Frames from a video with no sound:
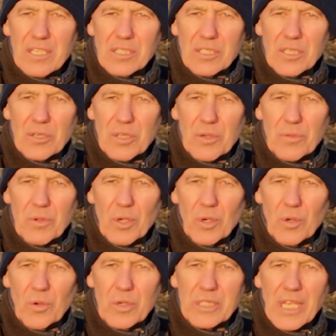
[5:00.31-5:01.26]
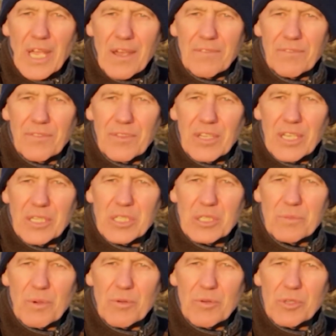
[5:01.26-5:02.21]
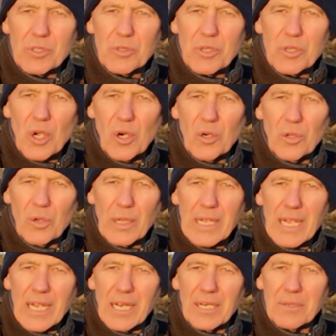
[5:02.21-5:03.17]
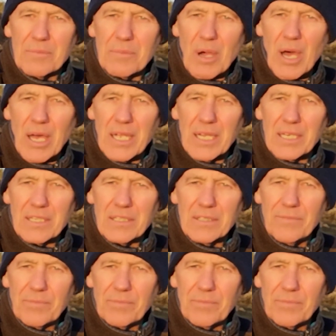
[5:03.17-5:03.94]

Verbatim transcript: so that we always have the spiritual goal in mind.